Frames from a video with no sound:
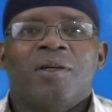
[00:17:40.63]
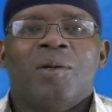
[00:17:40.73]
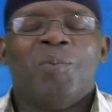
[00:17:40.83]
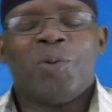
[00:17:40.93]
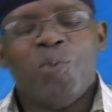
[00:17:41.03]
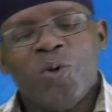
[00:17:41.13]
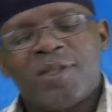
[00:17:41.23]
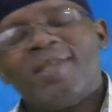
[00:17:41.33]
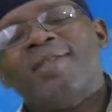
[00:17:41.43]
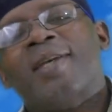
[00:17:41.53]
But
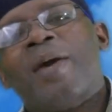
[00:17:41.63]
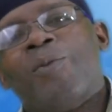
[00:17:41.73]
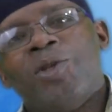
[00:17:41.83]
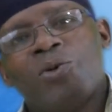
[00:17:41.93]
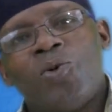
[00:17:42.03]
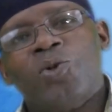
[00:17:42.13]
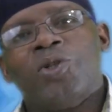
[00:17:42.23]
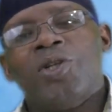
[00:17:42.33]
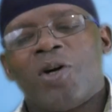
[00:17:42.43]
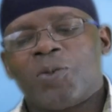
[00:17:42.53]
most of the time when you go to
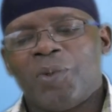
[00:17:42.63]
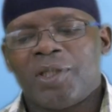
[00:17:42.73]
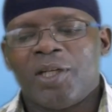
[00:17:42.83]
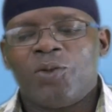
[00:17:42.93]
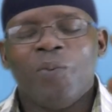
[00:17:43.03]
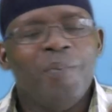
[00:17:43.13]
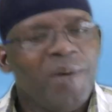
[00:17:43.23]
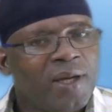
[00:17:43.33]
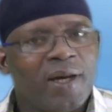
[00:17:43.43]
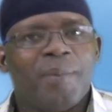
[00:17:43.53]
the hospital to
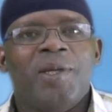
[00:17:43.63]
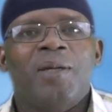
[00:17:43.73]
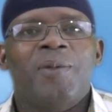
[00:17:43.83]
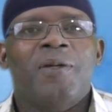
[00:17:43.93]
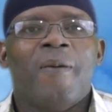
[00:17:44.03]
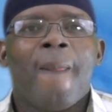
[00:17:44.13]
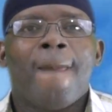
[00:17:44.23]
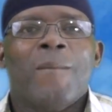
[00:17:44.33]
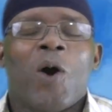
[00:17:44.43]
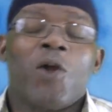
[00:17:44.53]
make a baby,
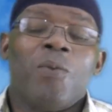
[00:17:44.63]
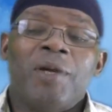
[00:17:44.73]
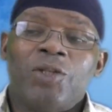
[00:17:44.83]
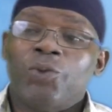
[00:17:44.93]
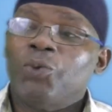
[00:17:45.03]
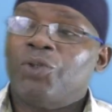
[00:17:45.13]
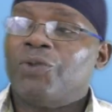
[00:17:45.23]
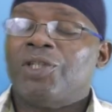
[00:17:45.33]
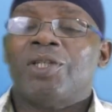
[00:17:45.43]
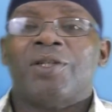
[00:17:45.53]
or you make
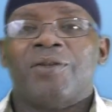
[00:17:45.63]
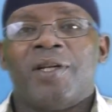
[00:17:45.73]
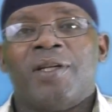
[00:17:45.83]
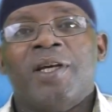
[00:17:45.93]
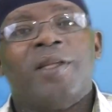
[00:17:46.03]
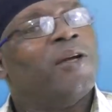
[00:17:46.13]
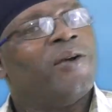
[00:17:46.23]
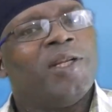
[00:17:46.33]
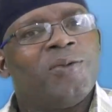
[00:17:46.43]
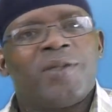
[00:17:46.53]
2-3 children, they're
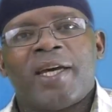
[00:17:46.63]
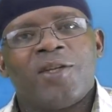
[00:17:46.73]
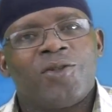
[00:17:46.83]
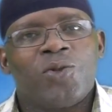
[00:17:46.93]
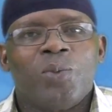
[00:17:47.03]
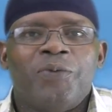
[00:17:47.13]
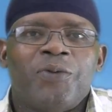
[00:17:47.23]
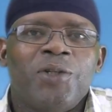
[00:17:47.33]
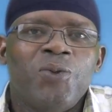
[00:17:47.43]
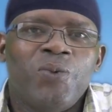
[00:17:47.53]
ready to tie your tube for you.